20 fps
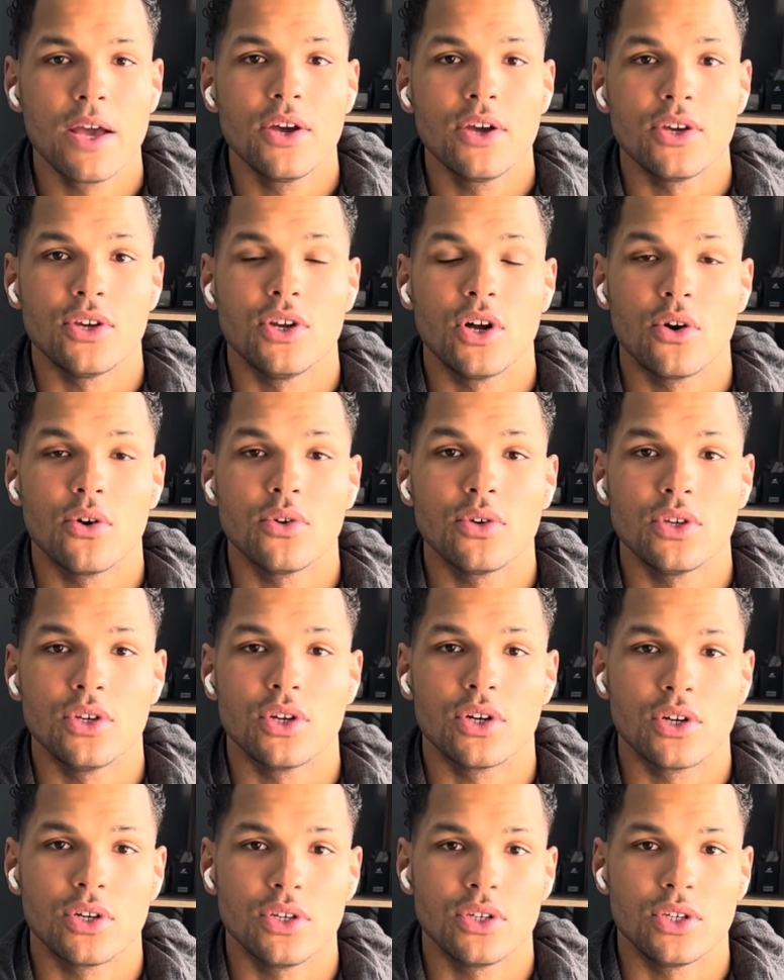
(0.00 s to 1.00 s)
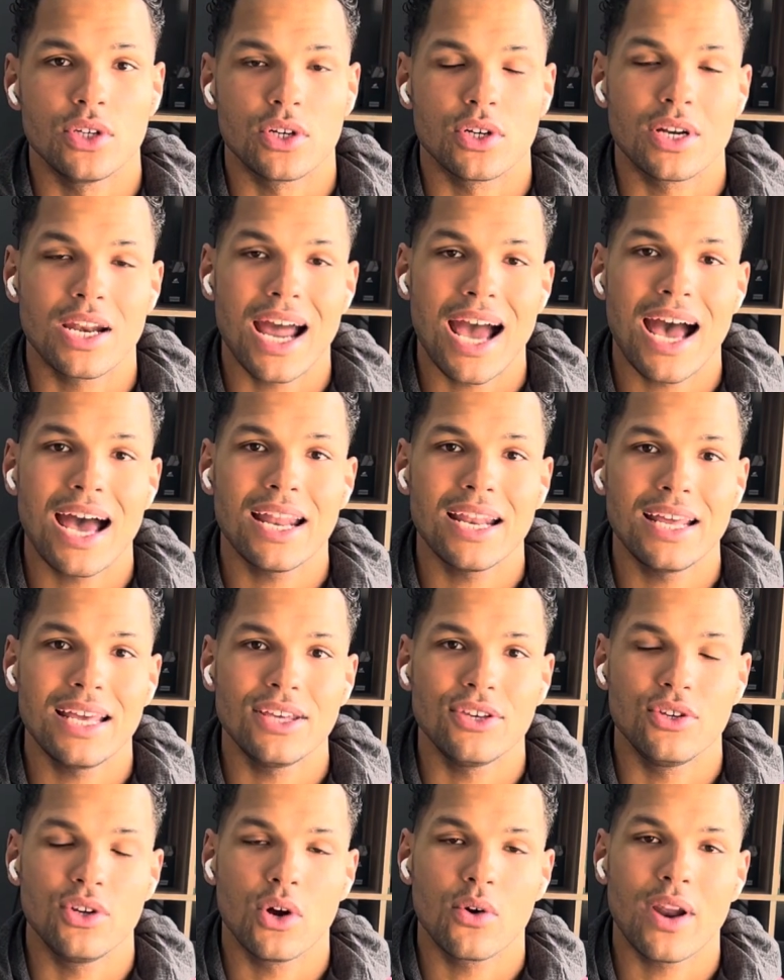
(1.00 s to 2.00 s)
you know,
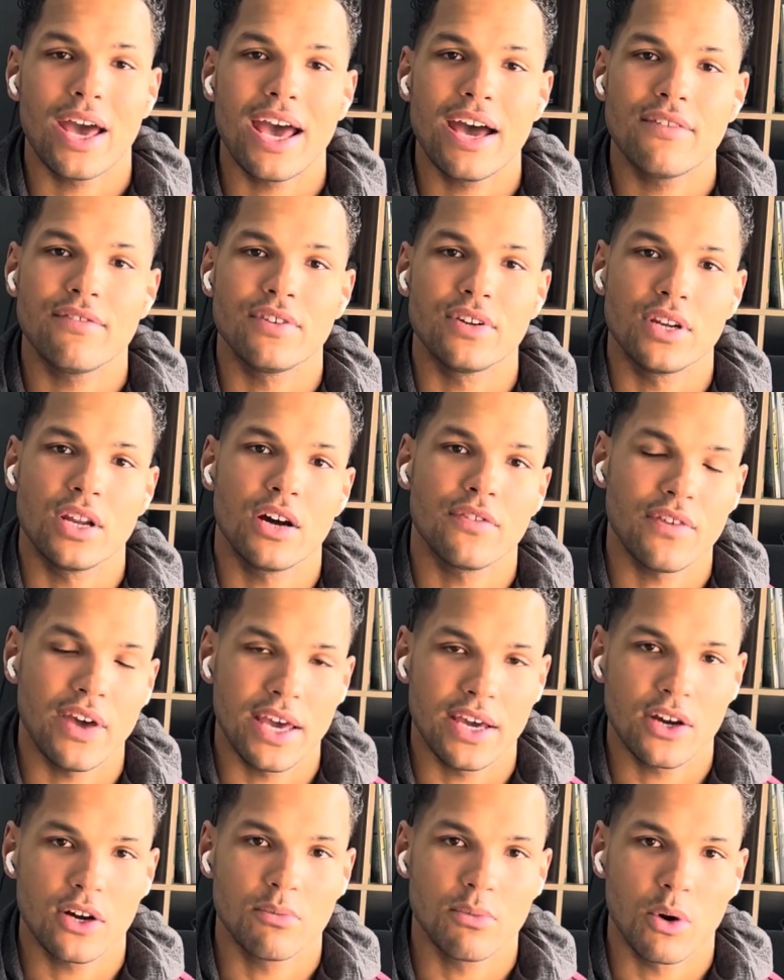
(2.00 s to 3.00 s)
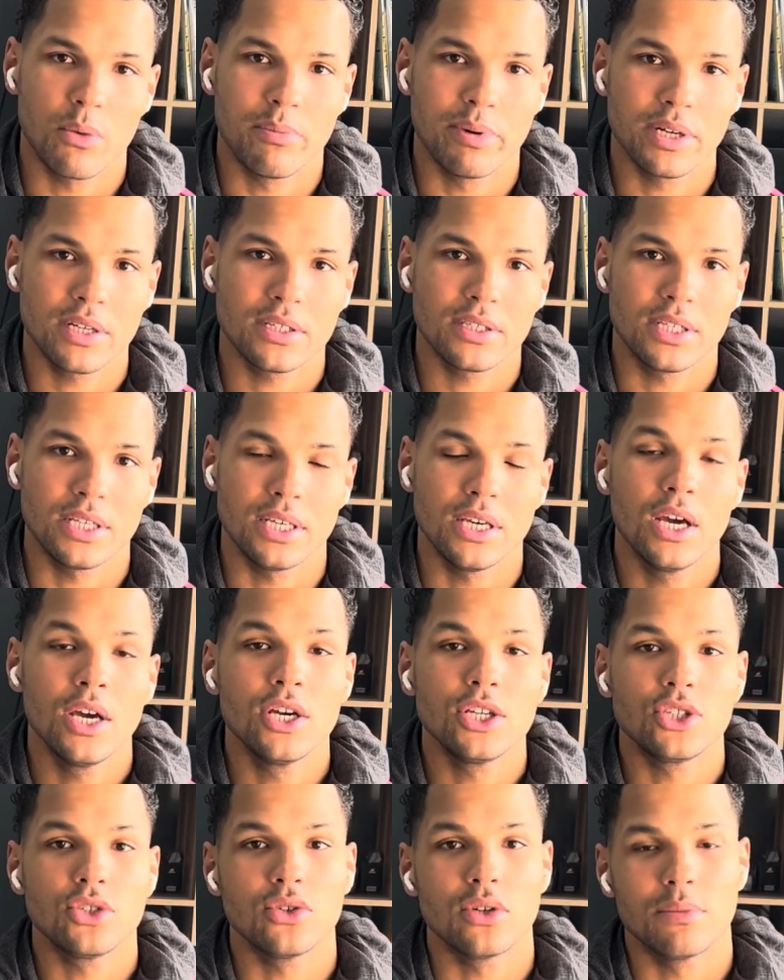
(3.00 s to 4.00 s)
you don't have enough ankle mobility
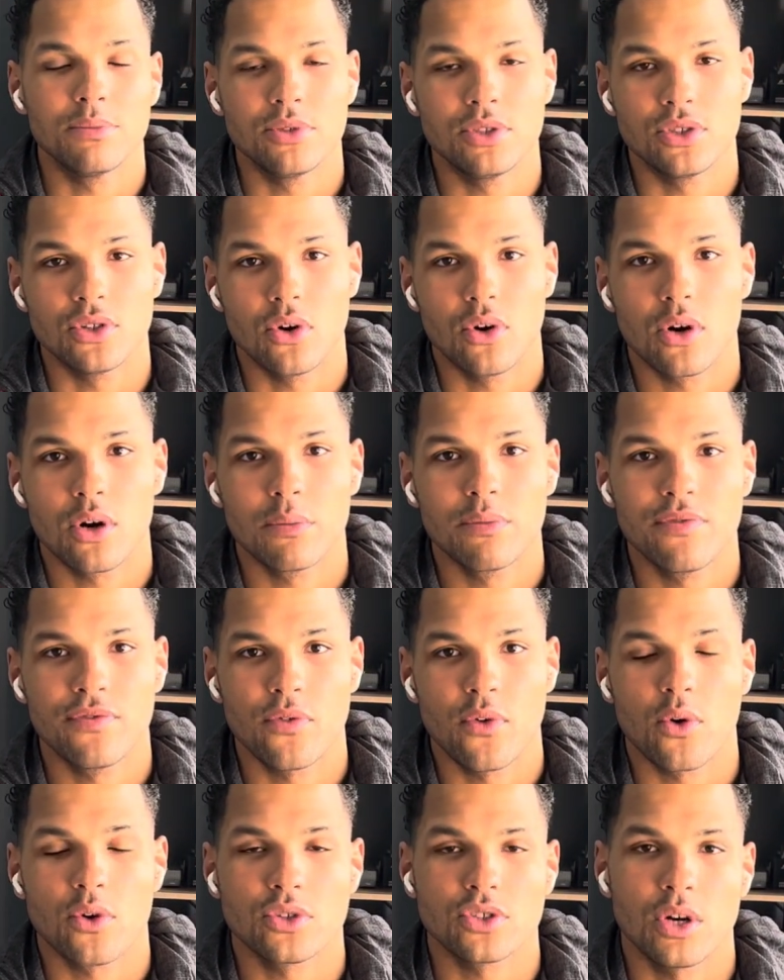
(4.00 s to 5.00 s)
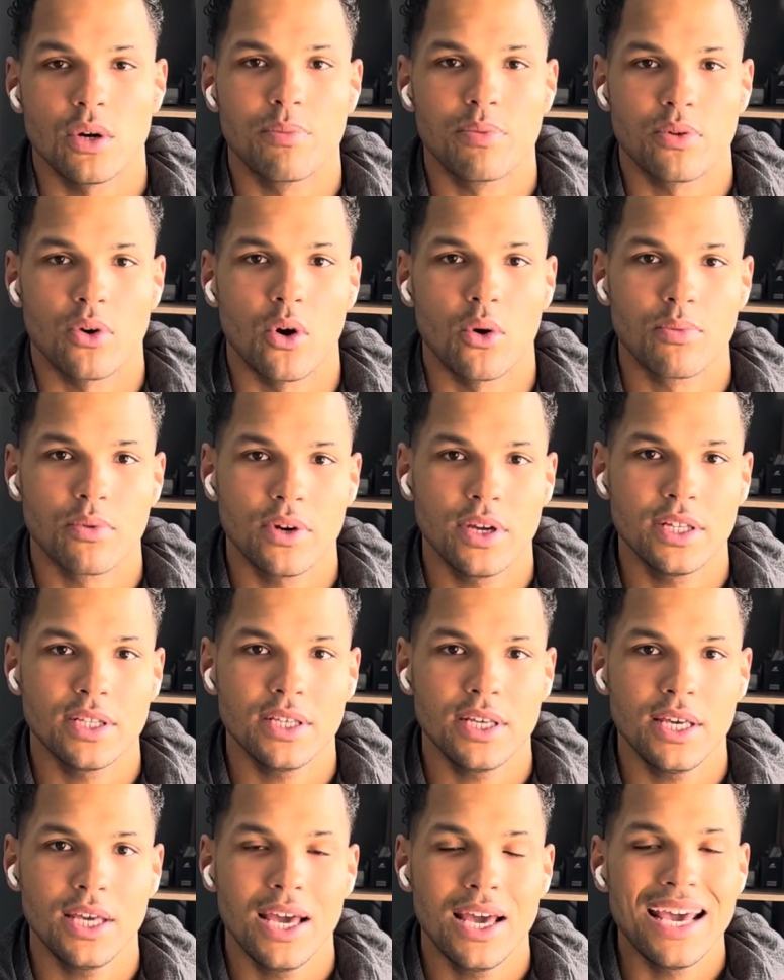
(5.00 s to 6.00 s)
to absorb force
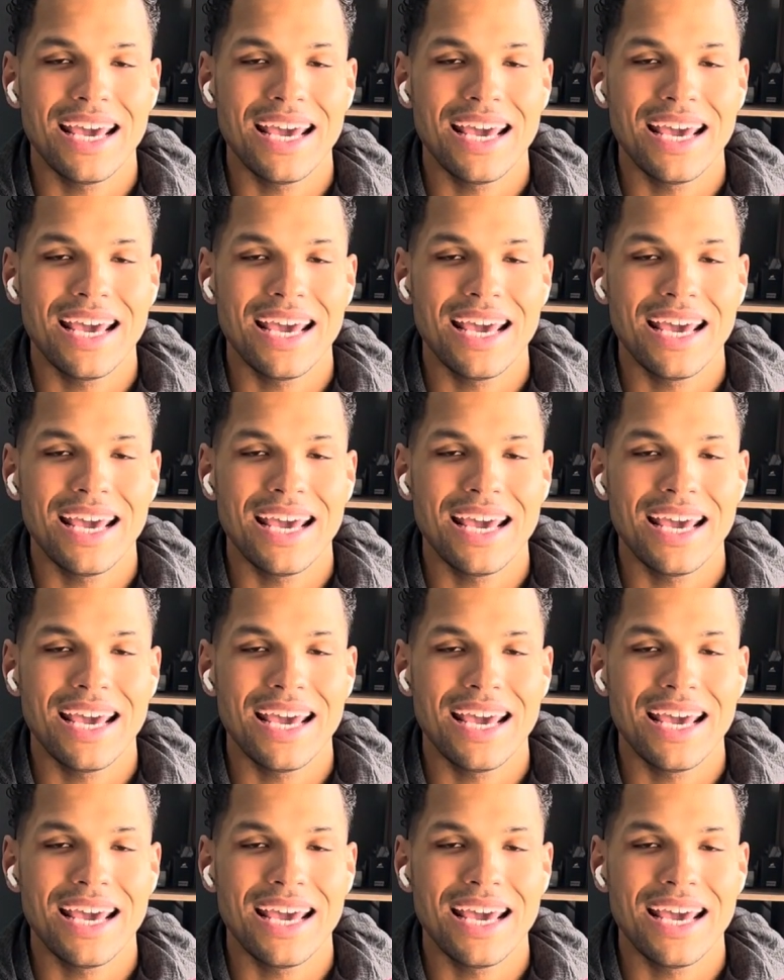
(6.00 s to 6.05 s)
appropriately,